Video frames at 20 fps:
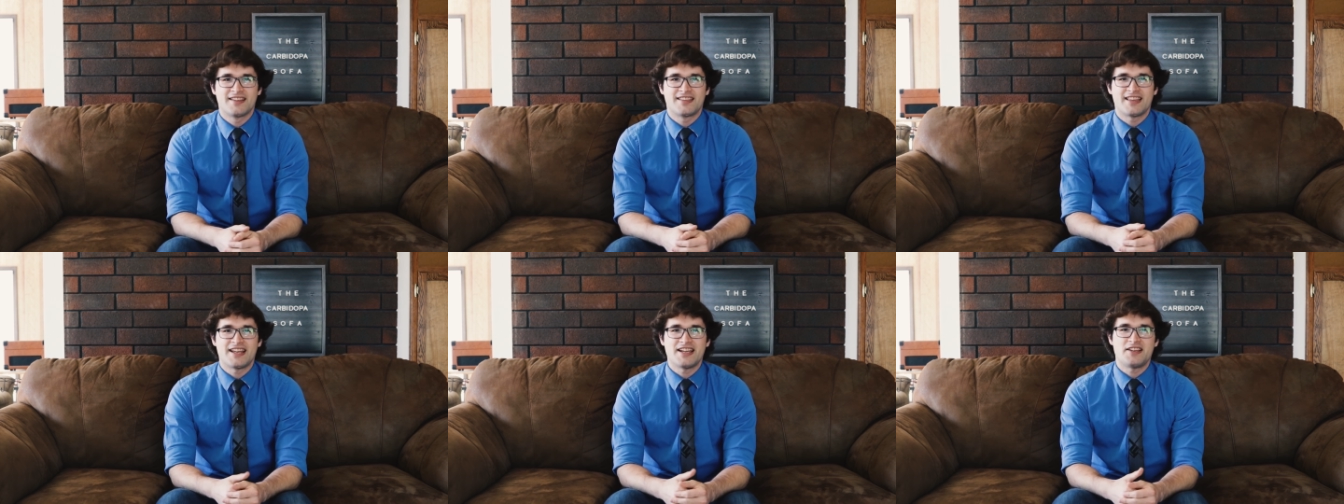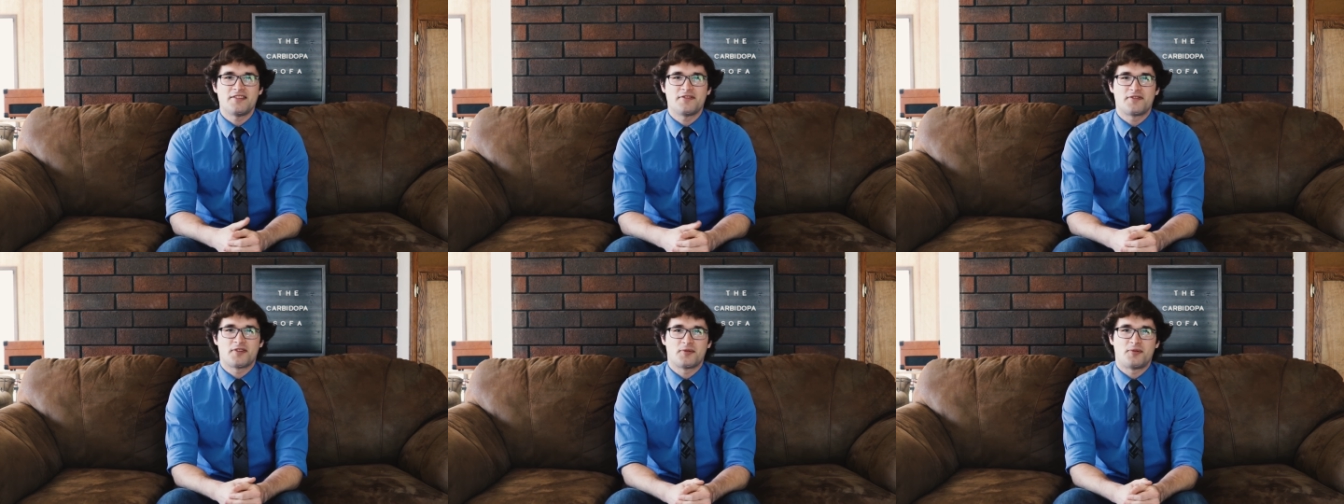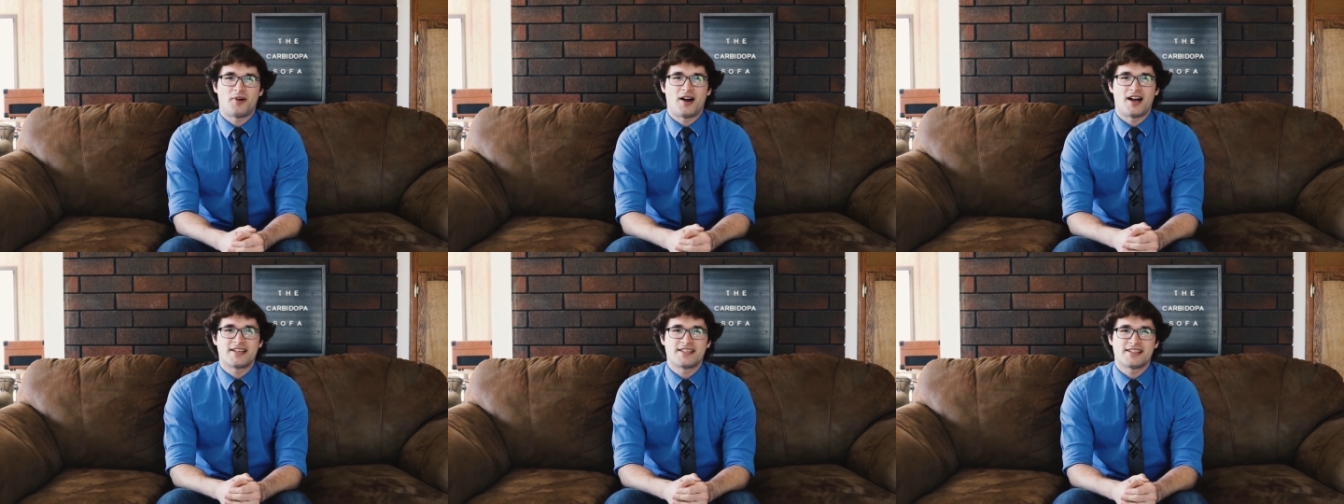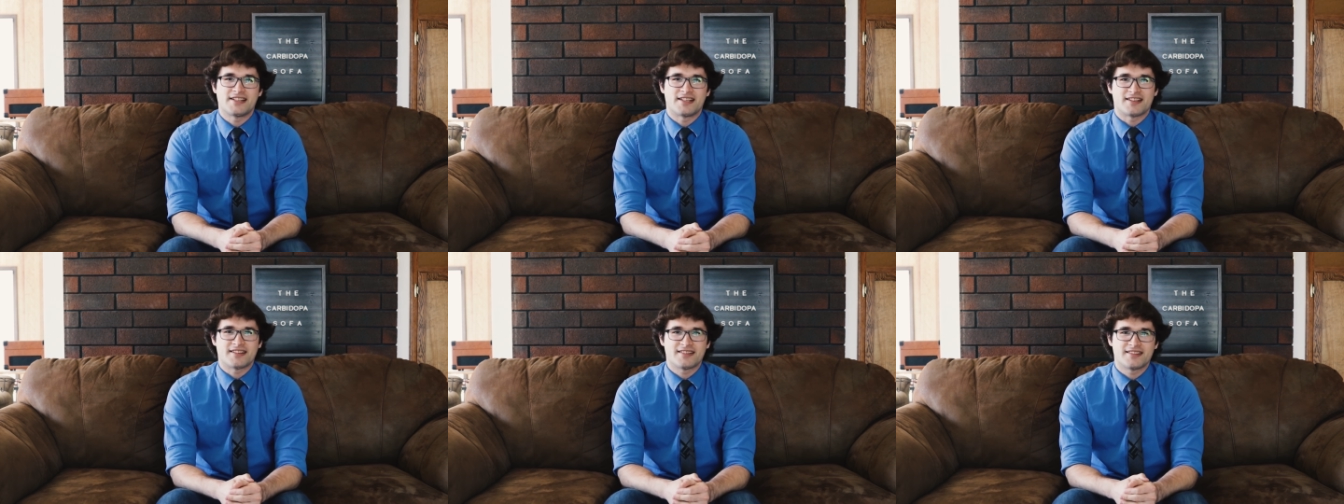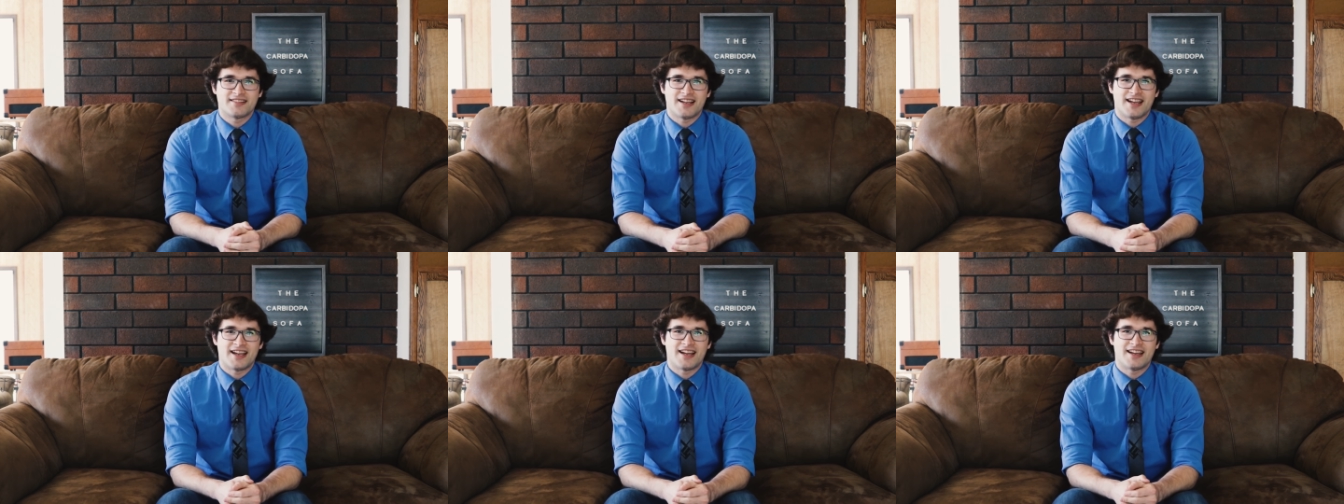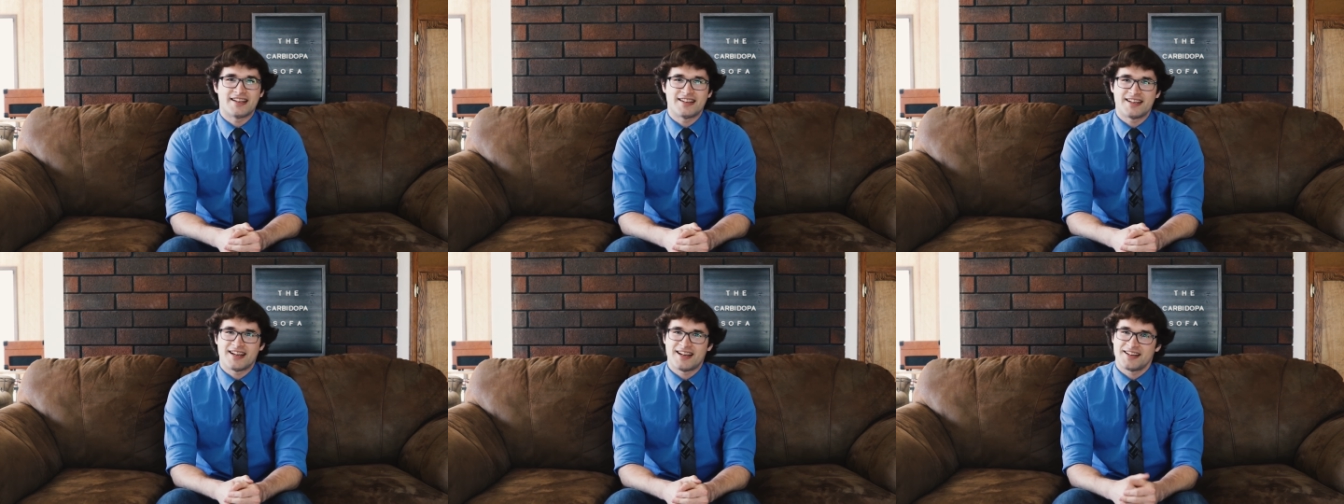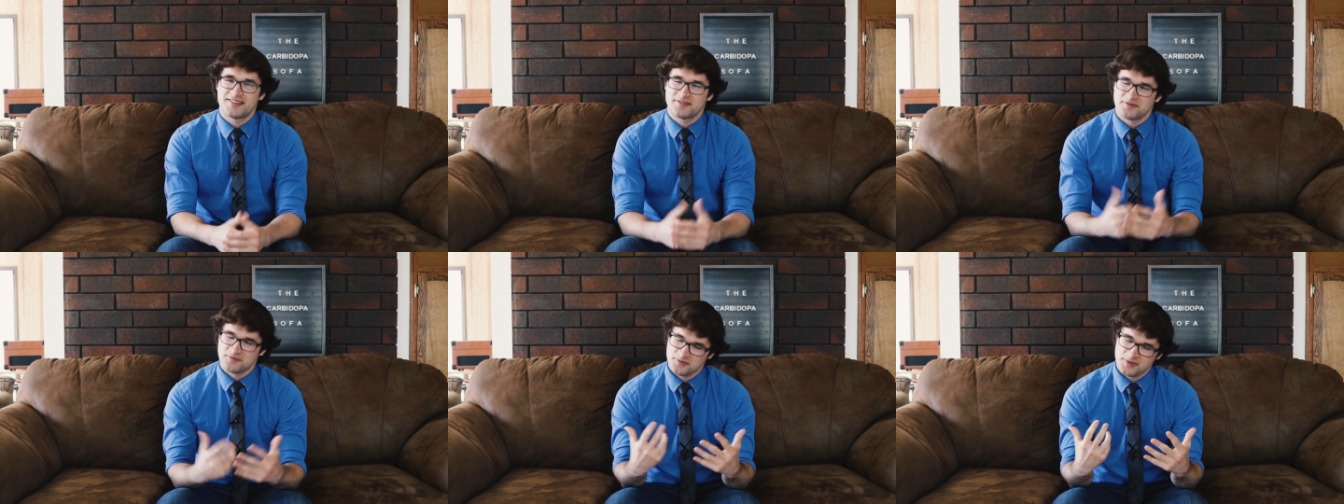Thank you for watching, and
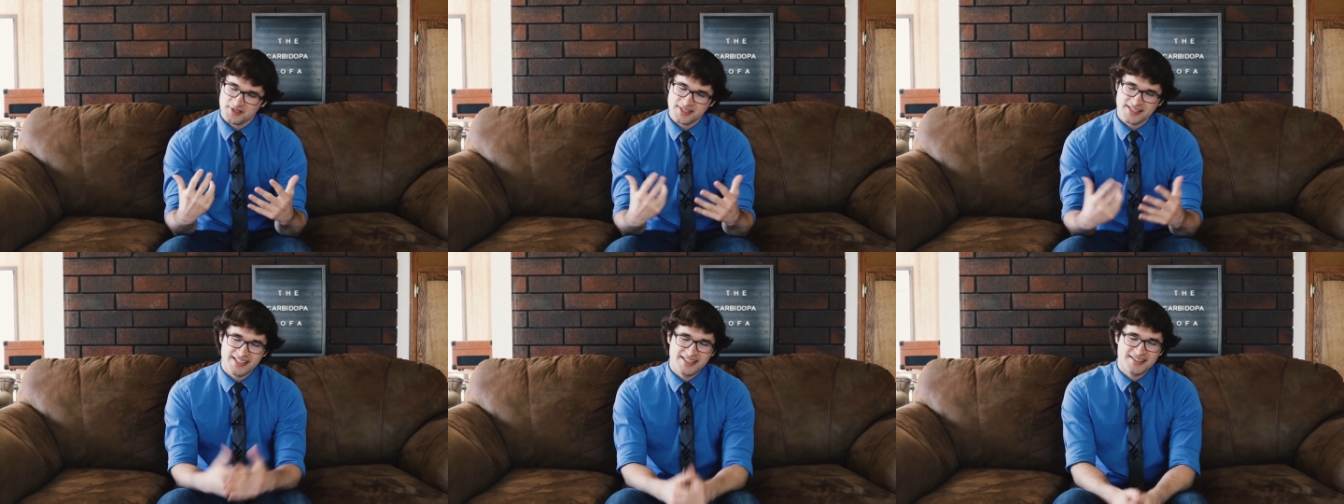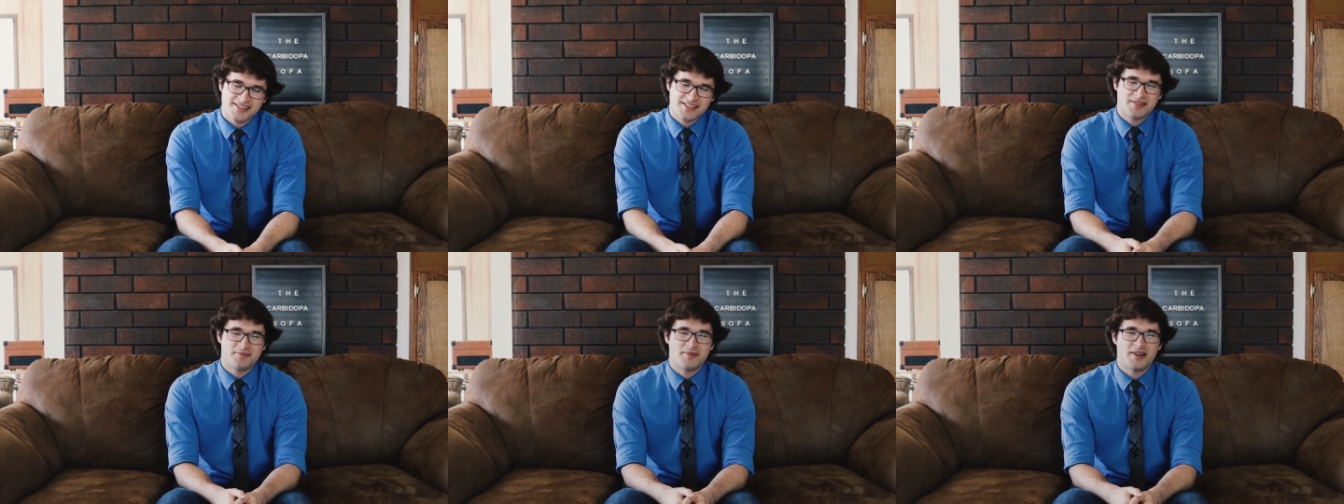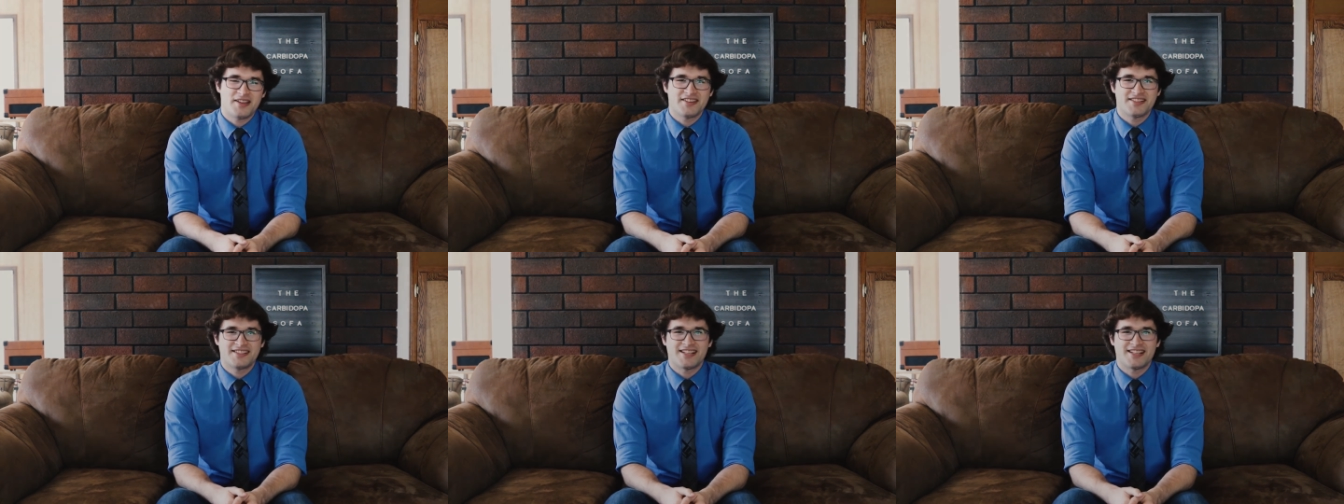we'll see you some other